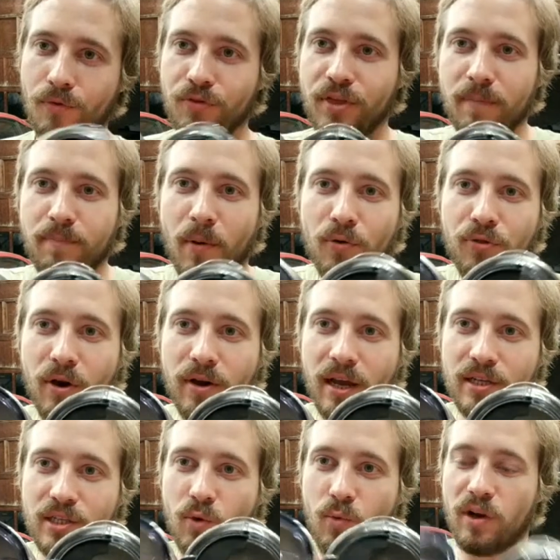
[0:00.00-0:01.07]
They're both okay.
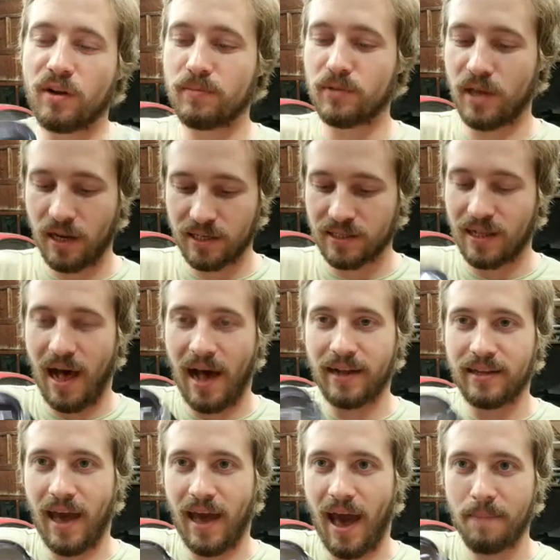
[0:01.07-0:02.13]
So one of them's got a slide
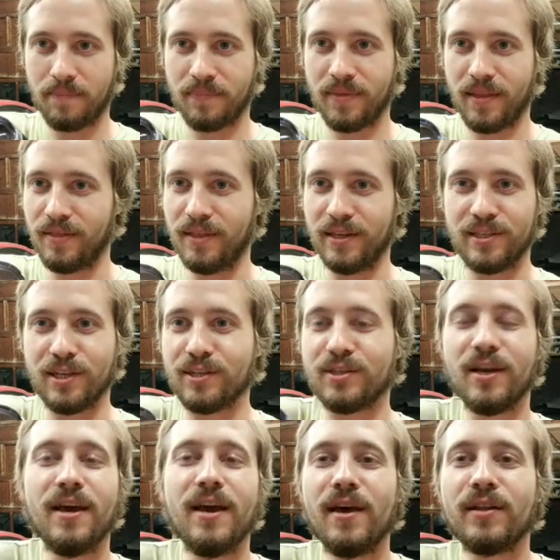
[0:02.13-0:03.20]
cap.
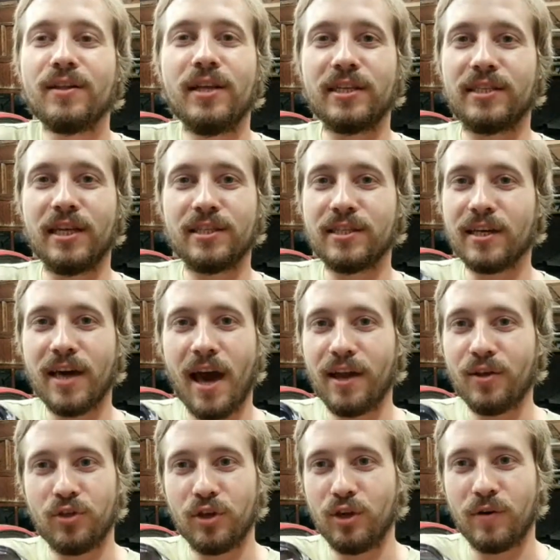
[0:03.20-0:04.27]
Is this the kind of
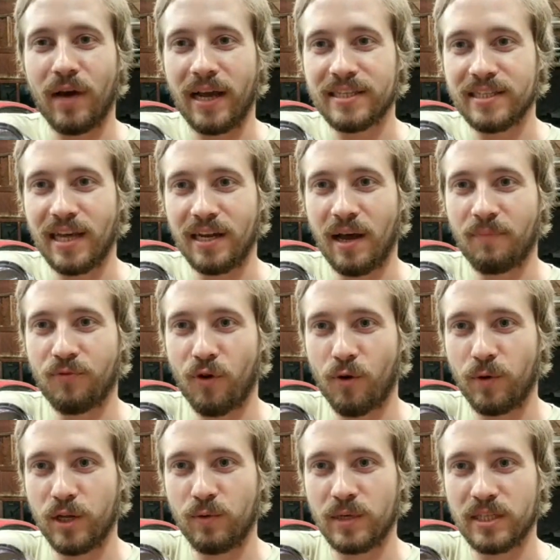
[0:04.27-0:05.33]
thing you guys signed up for
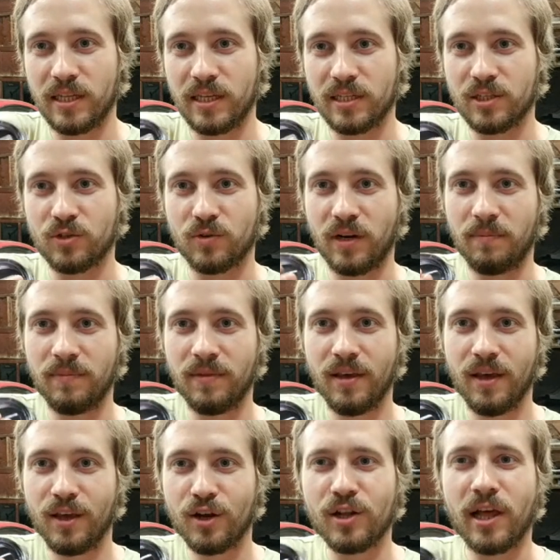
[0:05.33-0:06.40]
when you went to this stream?
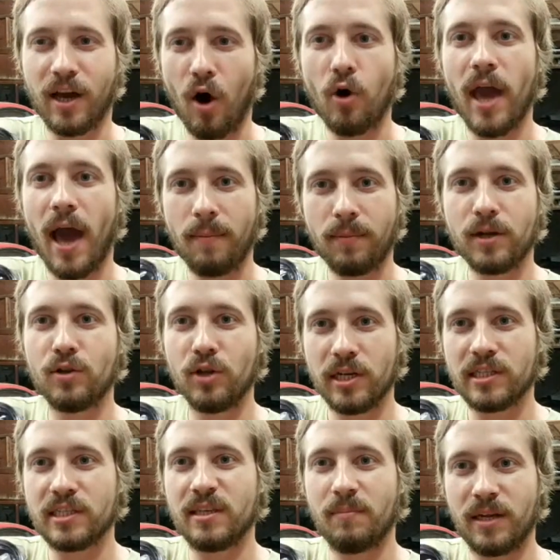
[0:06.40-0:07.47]
You're like, oh yeah, I'm gonna look at
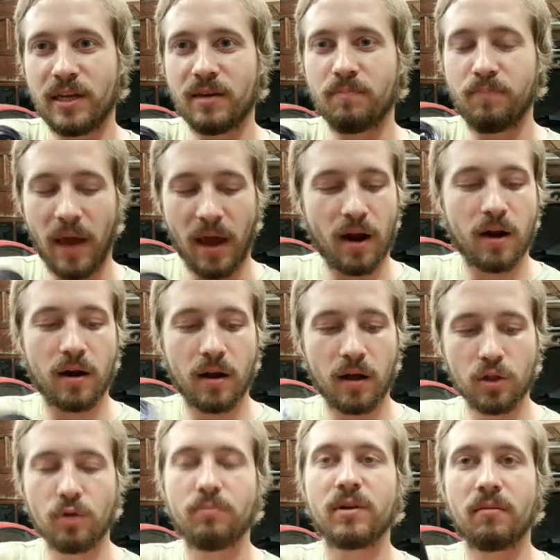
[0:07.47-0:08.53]
somebody compare
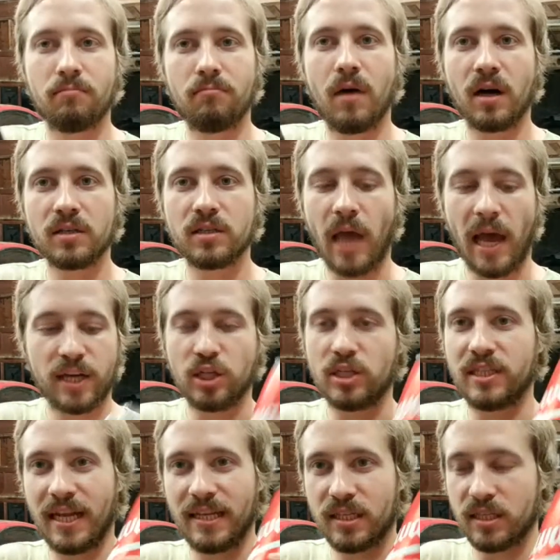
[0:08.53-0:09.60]
aluminum mugs. Actually,
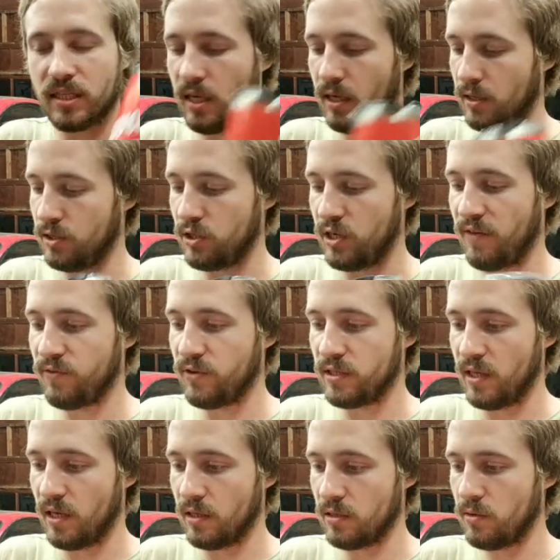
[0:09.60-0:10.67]
stainless steel. These are definitely
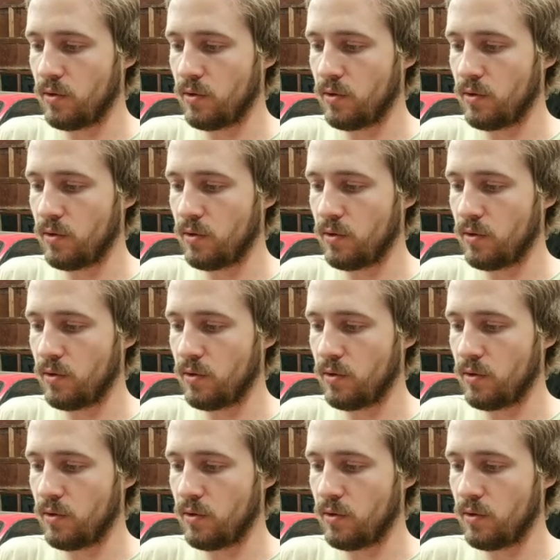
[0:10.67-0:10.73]
stainless.